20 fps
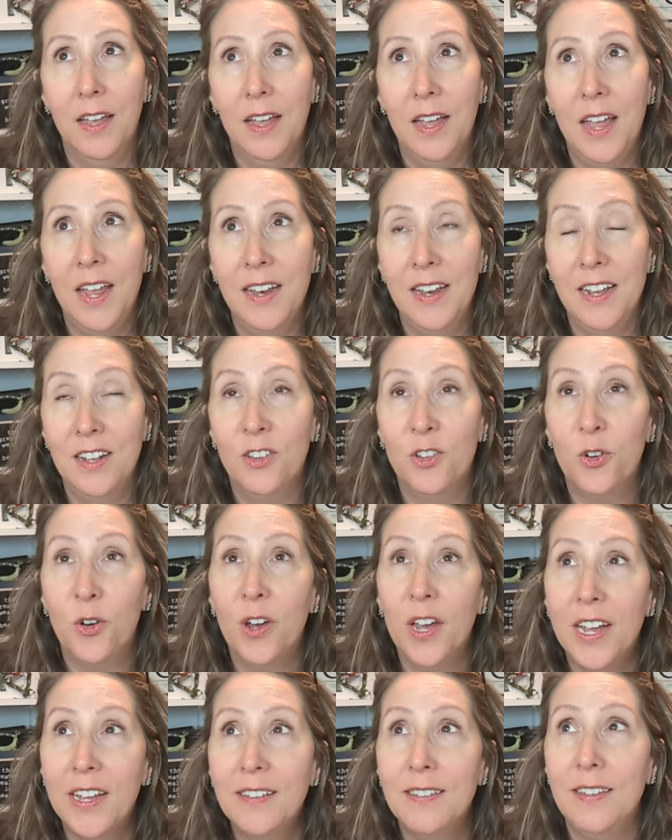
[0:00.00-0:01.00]
and it's
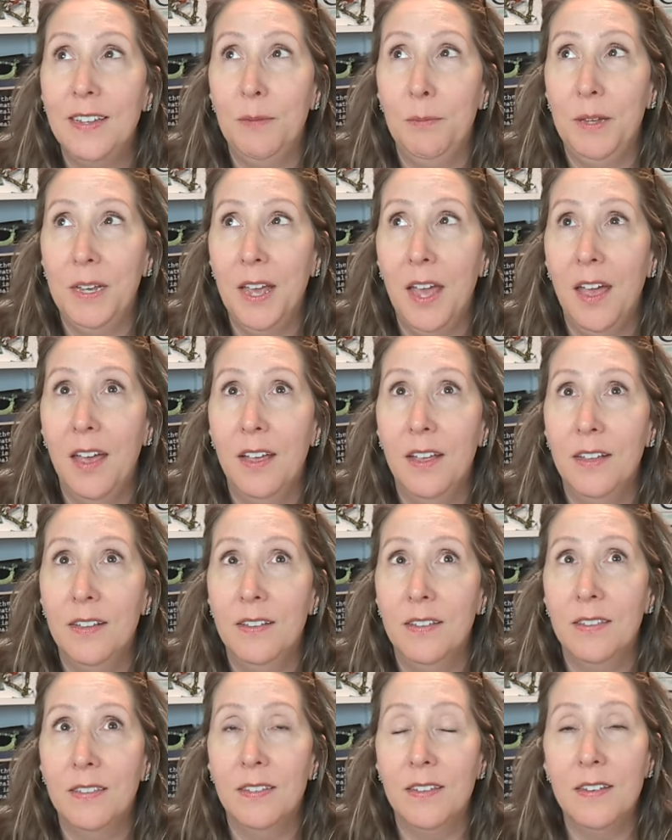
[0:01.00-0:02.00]
crazy
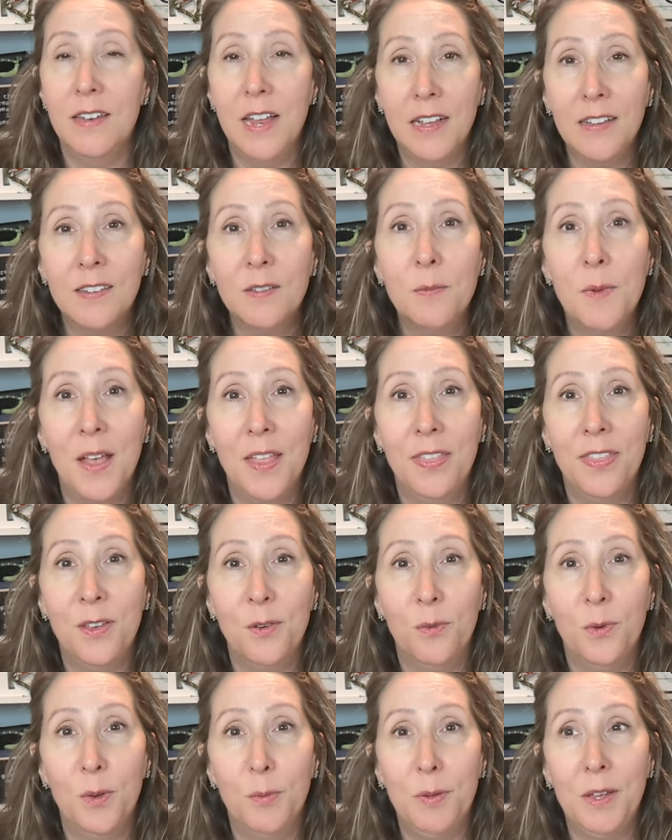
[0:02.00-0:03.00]
because next month
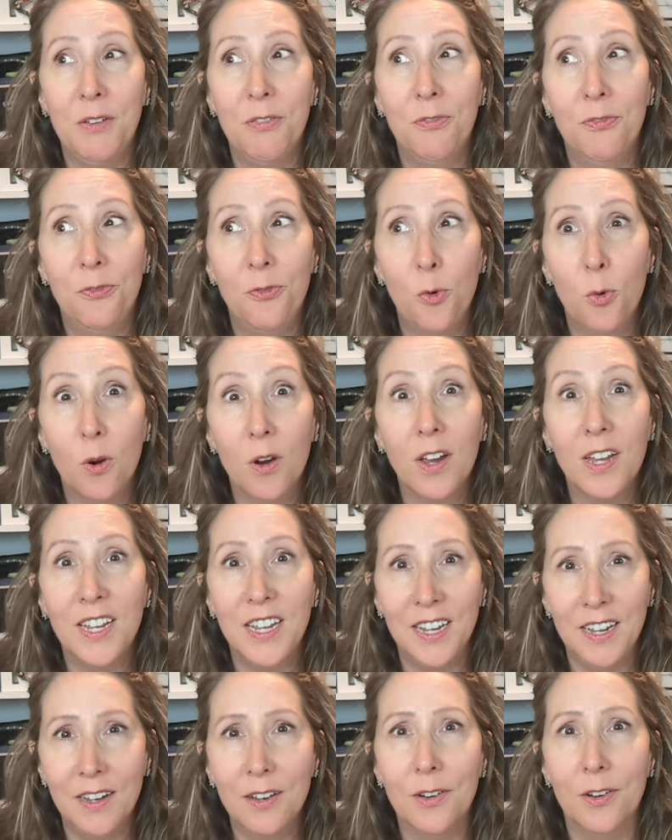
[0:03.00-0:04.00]
will be four
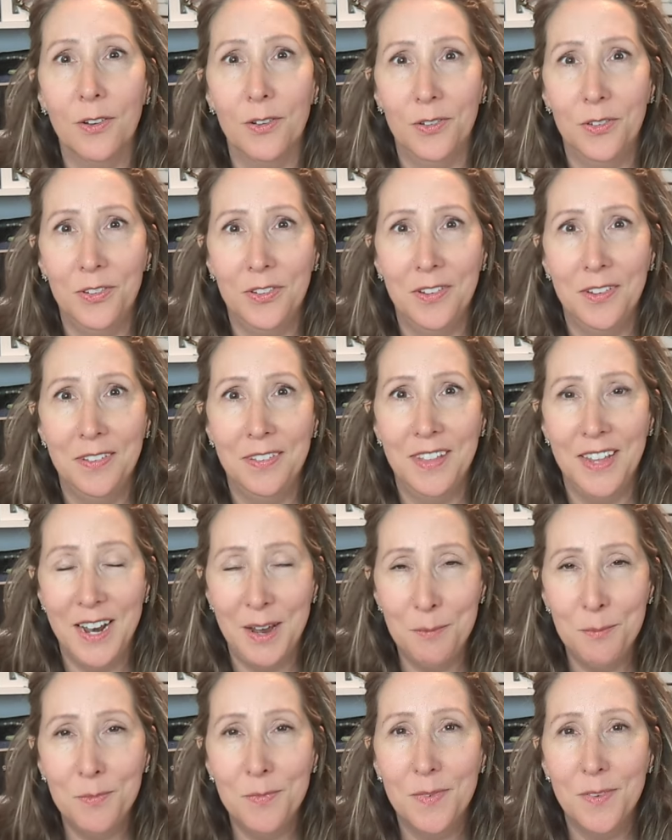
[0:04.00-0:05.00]
years that
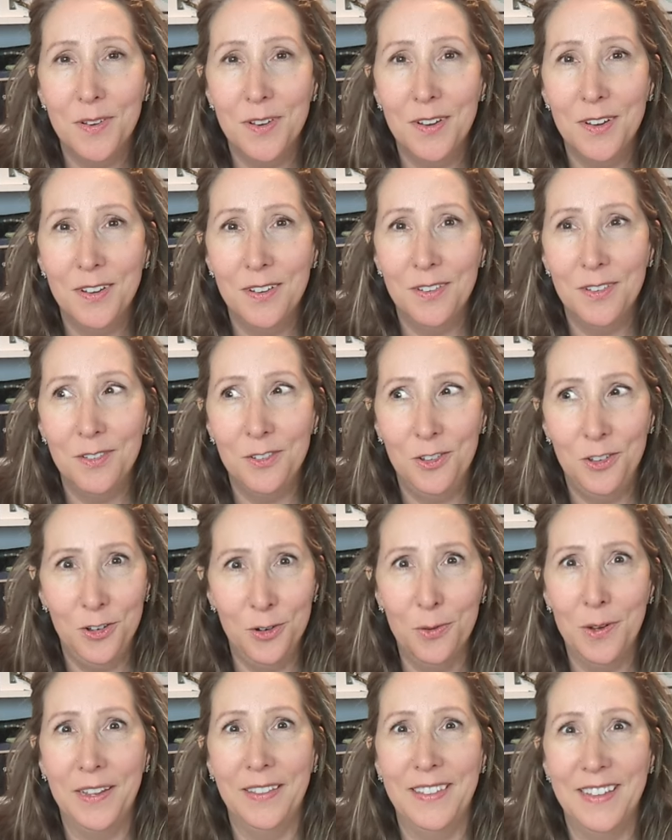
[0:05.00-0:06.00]
I'm
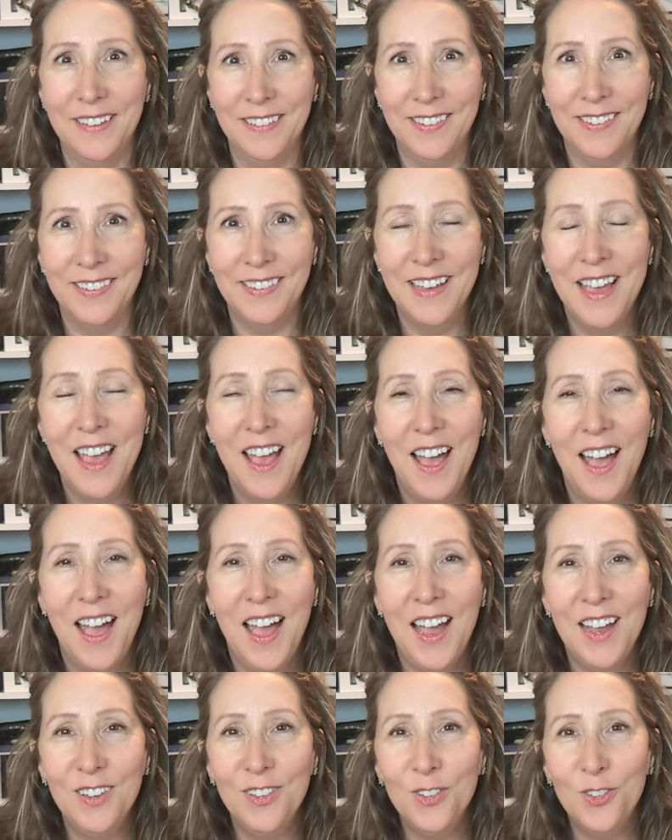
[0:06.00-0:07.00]
doing this.
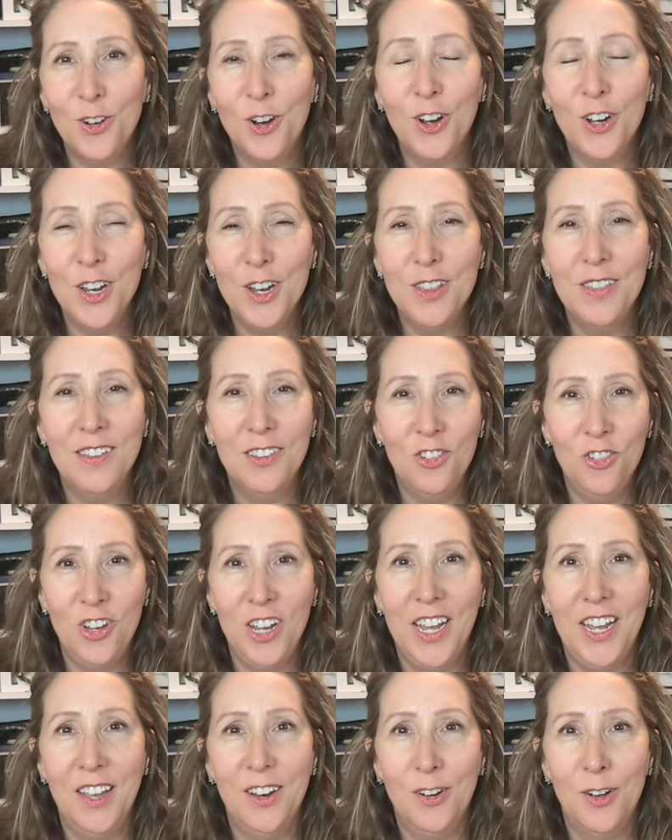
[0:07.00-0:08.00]
I started this
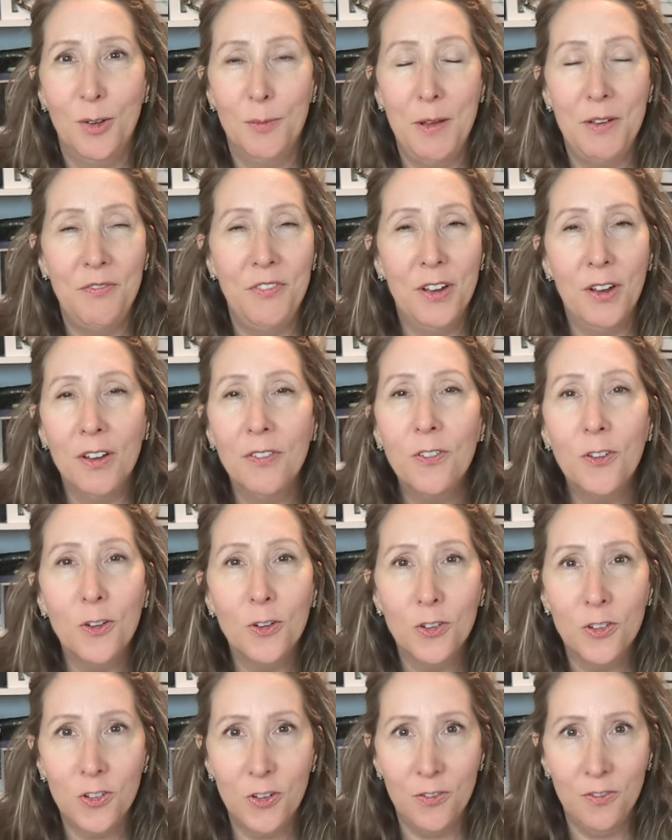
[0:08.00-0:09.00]
channel, my very
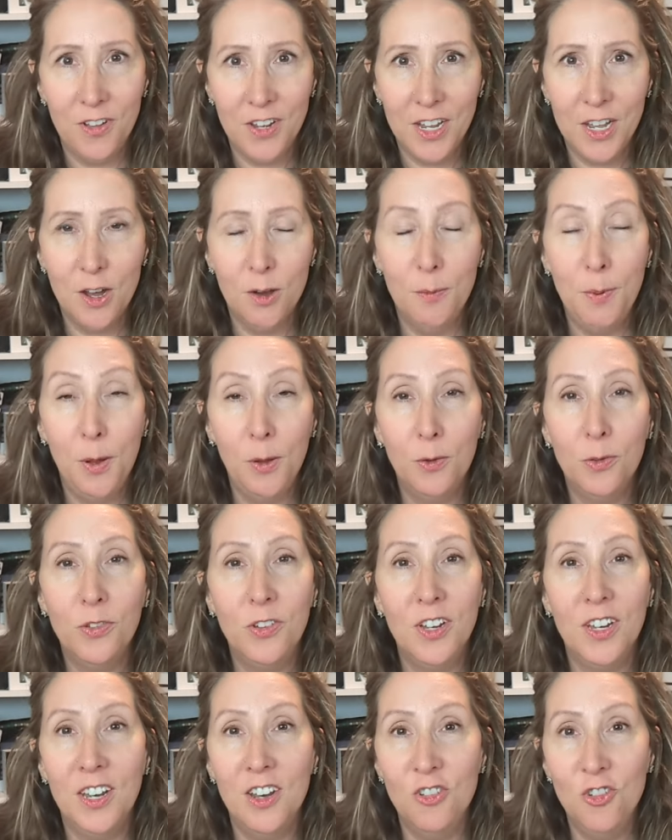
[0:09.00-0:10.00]
first video
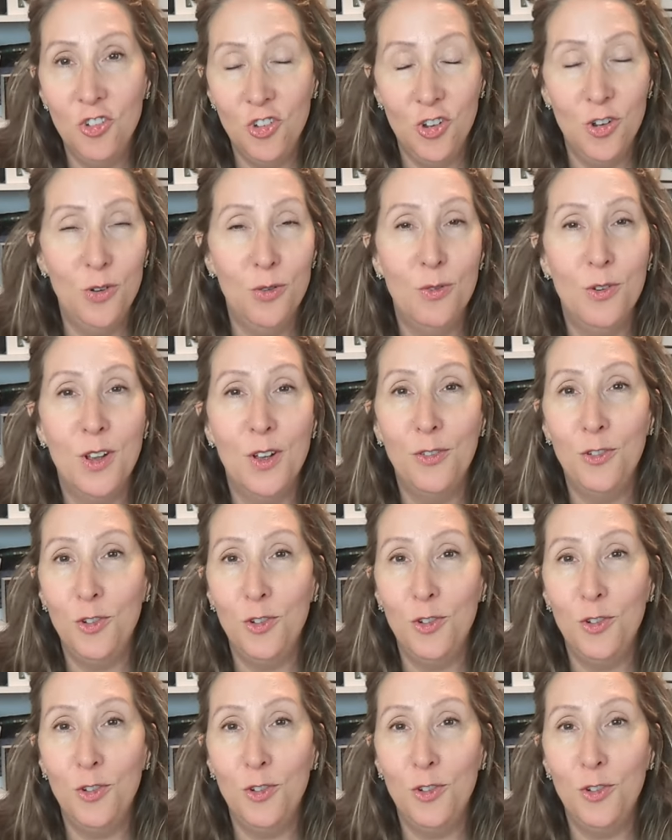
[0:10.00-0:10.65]
posted in June of